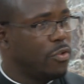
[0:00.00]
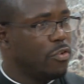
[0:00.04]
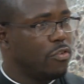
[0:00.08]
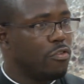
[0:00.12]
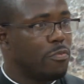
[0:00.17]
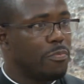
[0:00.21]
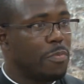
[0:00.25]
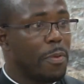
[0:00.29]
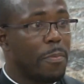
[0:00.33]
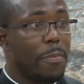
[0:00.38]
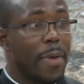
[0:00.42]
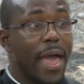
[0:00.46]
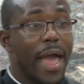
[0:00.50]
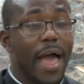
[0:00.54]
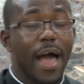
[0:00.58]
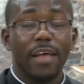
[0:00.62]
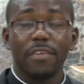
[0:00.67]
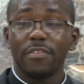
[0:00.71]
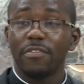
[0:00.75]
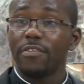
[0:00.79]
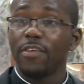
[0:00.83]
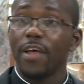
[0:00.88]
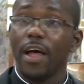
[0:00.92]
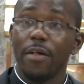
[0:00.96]
To prepare
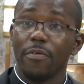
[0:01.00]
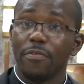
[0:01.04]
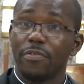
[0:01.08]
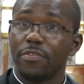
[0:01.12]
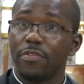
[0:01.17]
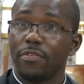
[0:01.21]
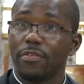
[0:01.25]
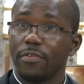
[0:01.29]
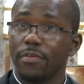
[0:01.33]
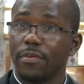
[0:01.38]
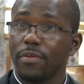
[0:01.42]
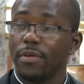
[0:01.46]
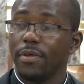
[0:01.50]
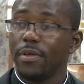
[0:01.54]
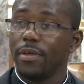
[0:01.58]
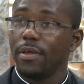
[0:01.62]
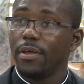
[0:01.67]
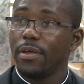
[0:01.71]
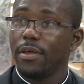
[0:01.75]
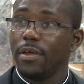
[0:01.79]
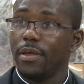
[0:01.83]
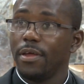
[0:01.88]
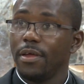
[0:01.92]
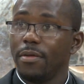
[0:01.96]
ourselves.
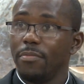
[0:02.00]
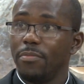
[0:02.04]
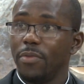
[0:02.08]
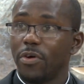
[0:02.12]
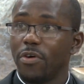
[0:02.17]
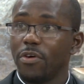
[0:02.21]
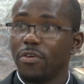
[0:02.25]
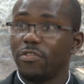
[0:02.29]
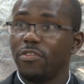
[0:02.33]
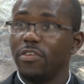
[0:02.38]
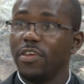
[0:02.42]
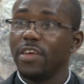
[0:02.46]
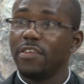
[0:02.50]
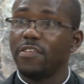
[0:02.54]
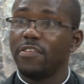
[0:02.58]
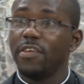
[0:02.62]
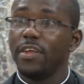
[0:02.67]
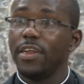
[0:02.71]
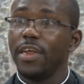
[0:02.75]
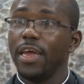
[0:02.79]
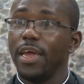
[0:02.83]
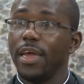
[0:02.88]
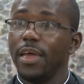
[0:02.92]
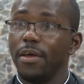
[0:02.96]
Because
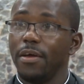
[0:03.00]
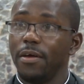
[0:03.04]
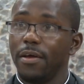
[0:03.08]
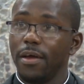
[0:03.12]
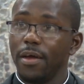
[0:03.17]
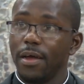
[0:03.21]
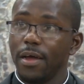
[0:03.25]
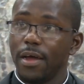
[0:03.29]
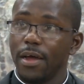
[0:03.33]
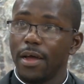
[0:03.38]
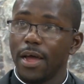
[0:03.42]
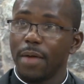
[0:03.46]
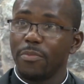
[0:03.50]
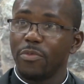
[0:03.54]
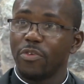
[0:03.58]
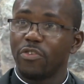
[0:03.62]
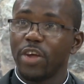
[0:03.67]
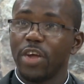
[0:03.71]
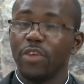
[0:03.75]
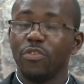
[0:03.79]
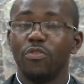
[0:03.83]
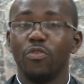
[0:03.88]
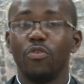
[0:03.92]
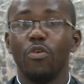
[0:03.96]
yesterday, I'm
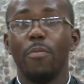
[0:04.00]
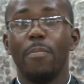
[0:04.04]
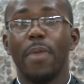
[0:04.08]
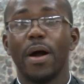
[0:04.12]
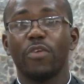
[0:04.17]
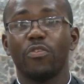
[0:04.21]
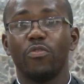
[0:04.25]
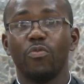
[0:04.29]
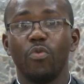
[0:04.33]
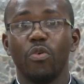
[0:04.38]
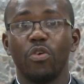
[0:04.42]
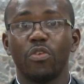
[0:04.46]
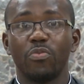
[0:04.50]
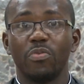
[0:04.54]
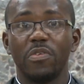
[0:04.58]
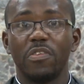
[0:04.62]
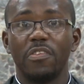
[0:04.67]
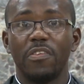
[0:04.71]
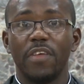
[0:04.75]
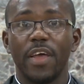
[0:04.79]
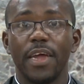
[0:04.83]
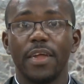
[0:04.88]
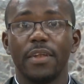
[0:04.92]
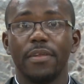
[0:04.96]
trying to go back to what we
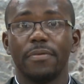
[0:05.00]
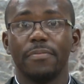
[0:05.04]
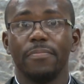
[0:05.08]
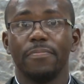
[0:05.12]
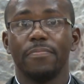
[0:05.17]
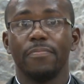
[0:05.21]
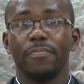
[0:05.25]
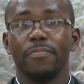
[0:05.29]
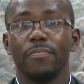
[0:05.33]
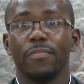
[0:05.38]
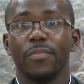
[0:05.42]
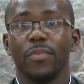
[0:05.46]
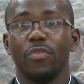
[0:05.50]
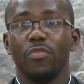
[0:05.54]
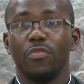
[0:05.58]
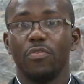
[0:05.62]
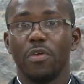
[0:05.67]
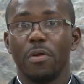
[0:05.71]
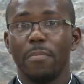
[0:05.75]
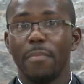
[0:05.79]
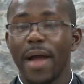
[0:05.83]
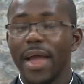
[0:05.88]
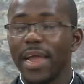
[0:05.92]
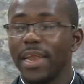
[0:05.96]
said to
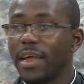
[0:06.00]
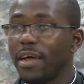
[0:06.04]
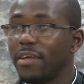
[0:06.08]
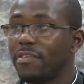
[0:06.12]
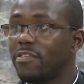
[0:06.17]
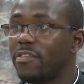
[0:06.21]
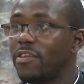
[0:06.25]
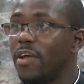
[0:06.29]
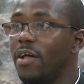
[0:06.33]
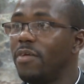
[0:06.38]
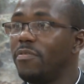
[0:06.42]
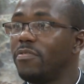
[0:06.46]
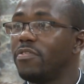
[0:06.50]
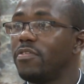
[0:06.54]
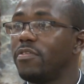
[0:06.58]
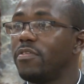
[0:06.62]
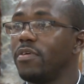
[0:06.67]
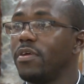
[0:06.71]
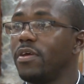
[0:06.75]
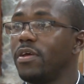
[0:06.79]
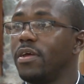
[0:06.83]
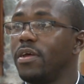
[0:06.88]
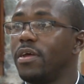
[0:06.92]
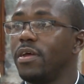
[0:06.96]
remind ourselves.
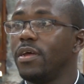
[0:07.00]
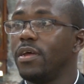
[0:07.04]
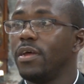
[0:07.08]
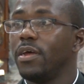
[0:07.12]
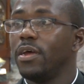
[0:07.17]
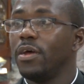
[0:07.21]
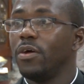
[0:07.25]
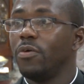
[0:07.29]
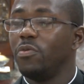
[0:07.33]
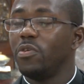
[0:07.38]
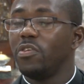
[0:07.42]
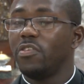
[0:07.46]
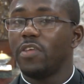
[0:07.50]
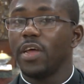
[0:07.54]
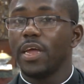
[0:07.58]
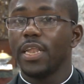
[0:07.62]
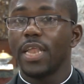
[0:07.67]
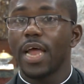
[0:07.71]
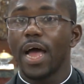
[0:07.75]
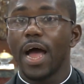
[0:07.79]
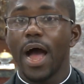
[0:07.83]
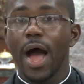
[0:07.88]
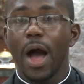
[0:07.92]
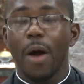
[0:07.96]
We said
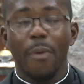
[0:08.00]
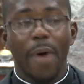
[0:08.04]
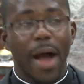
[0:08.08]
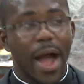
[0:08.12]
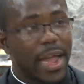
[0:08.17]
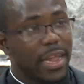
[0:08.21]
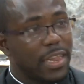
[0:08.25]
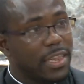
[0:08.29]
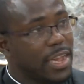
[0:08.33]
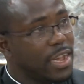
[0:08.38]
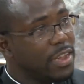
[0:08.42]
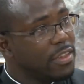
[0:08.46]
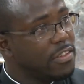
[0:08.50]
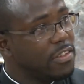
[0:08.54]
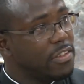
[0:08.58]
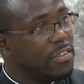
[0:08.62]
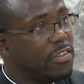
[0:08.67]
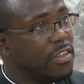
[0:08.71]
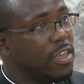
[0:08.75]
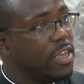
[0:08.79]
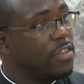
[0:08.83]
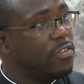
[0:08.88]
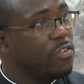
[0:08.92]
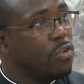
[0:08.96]
our
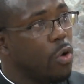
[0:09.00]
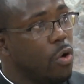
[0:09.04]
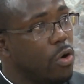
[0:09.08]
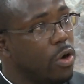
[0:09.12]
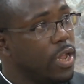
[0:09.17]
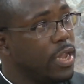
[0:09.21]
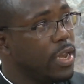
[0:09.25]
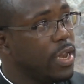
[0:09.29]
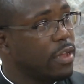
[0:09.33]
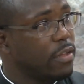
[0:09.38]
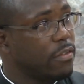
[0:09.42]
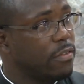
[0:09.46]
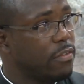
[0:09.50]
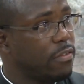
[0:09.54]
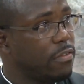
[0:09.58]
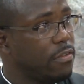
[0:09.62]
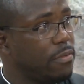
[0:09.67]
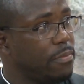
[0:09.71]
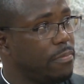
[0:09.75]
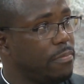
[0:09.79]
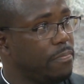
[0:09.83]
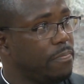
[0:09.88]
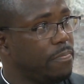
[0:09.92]
identity is holiness.